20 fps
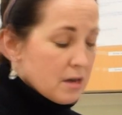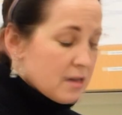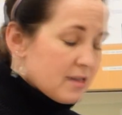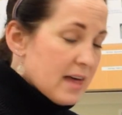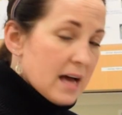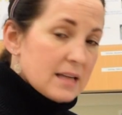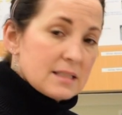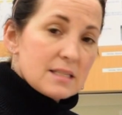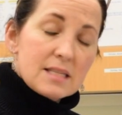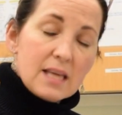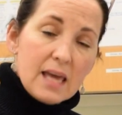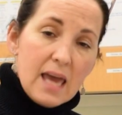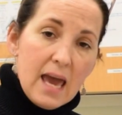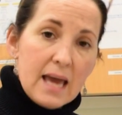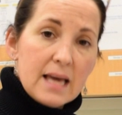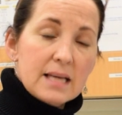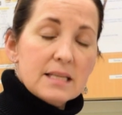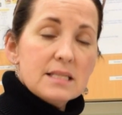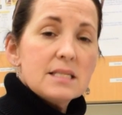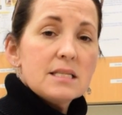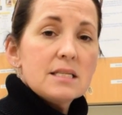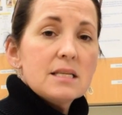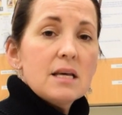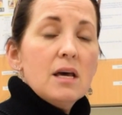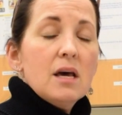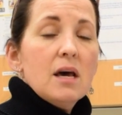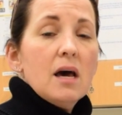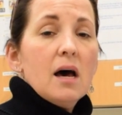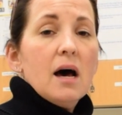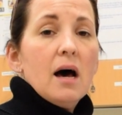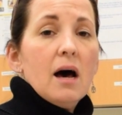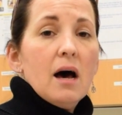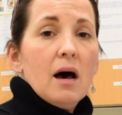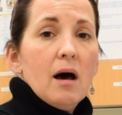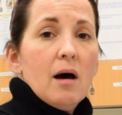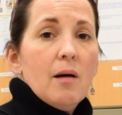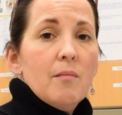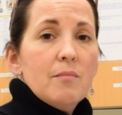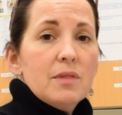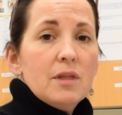If that's the case,
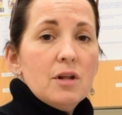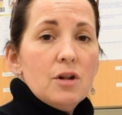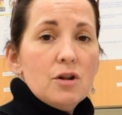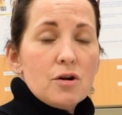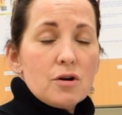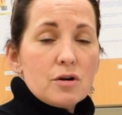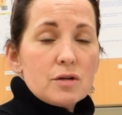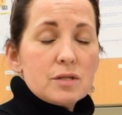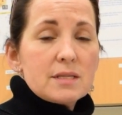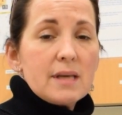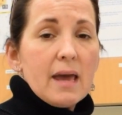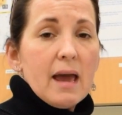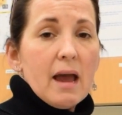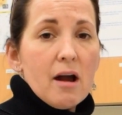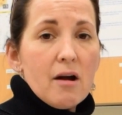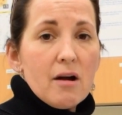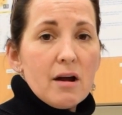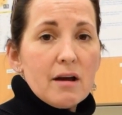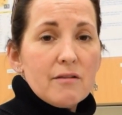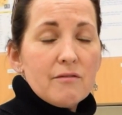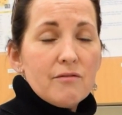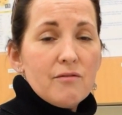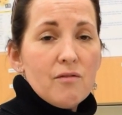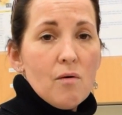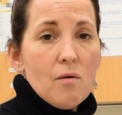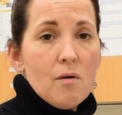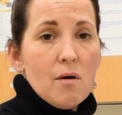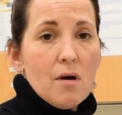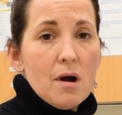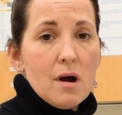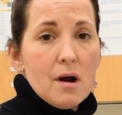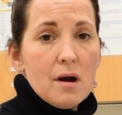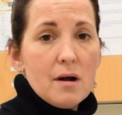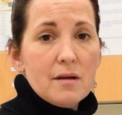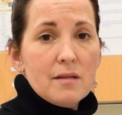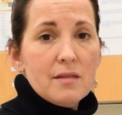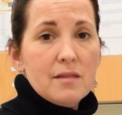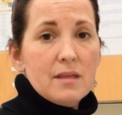the nurse caring for